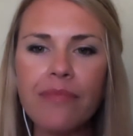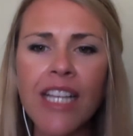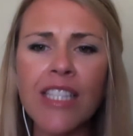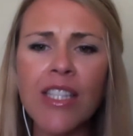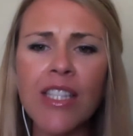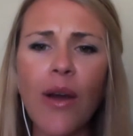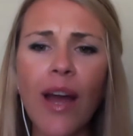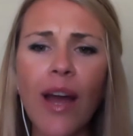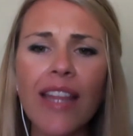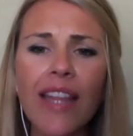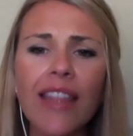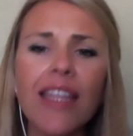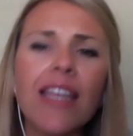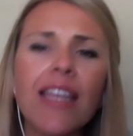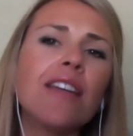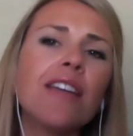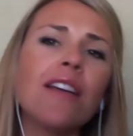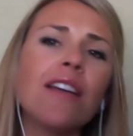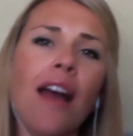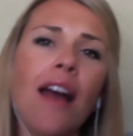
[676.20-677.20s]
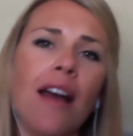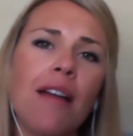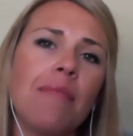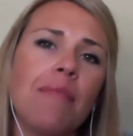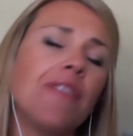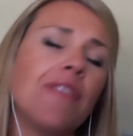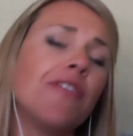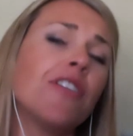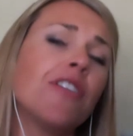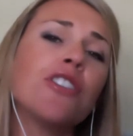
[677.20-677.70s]
so I think
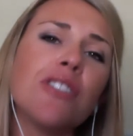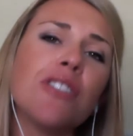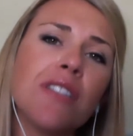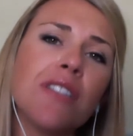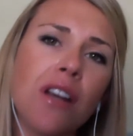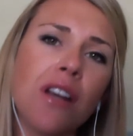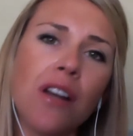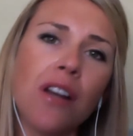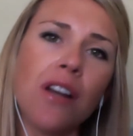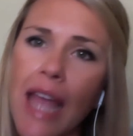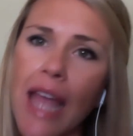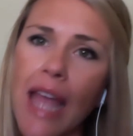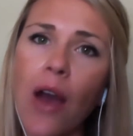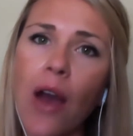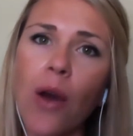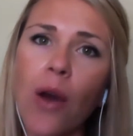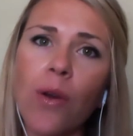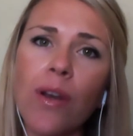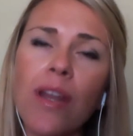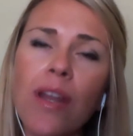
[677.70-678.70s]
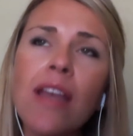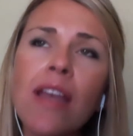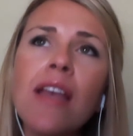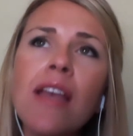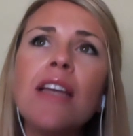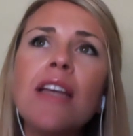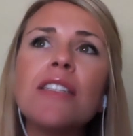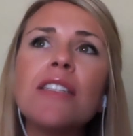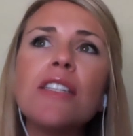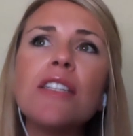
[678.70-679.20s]
if you're just starting out,
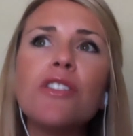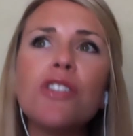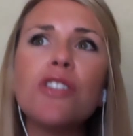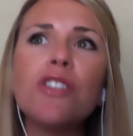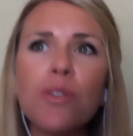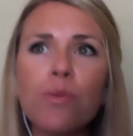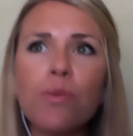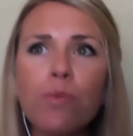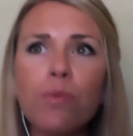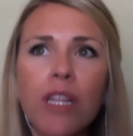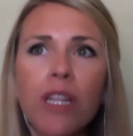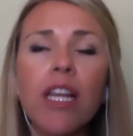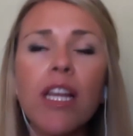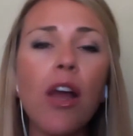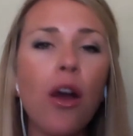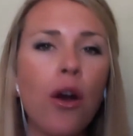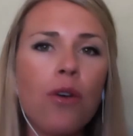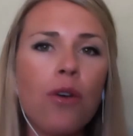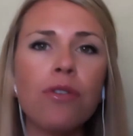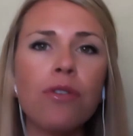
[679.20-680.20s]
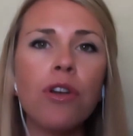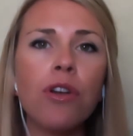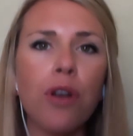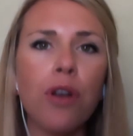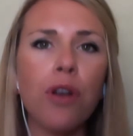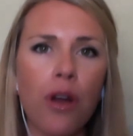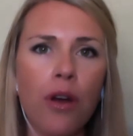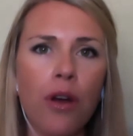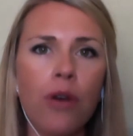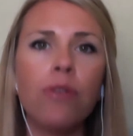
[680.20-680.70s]
to just really own your
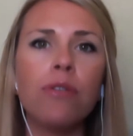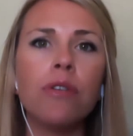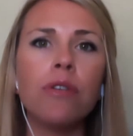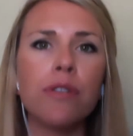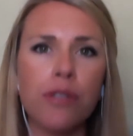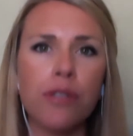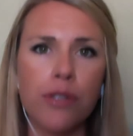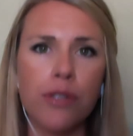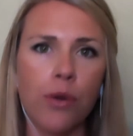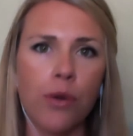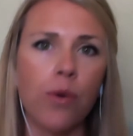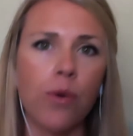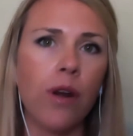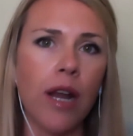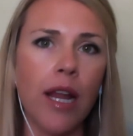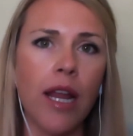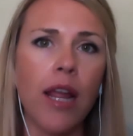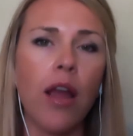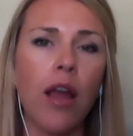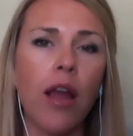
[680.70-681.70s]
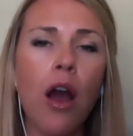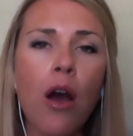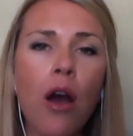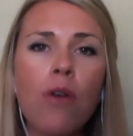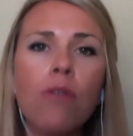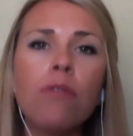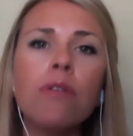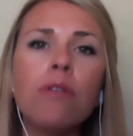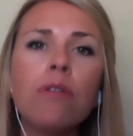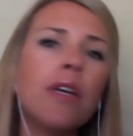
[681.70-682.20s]
own story,
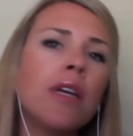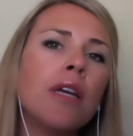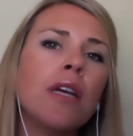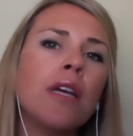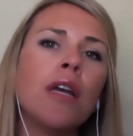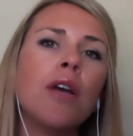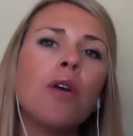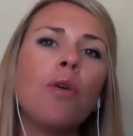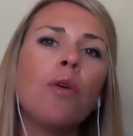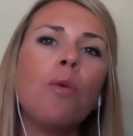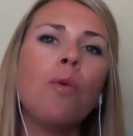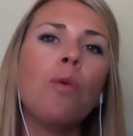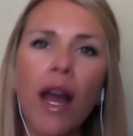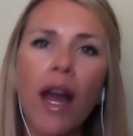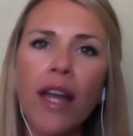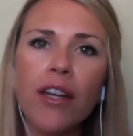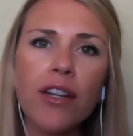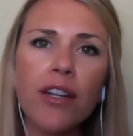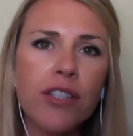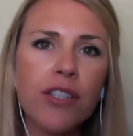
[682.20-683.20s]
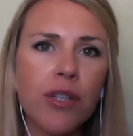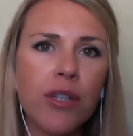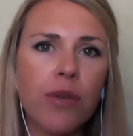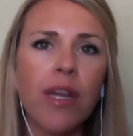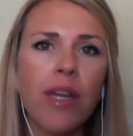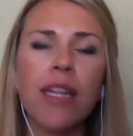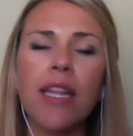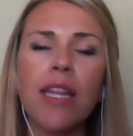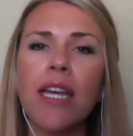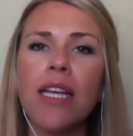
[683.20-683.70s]
own why you're
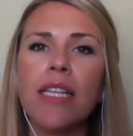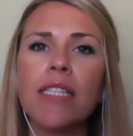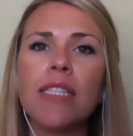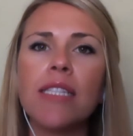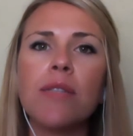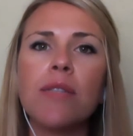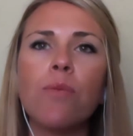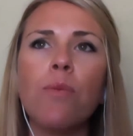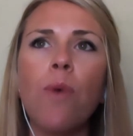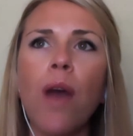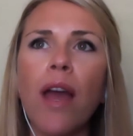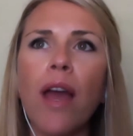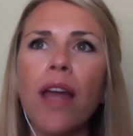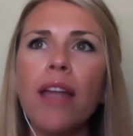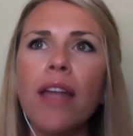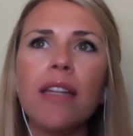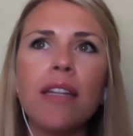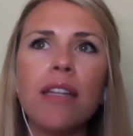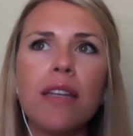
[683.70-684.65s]
doing this, what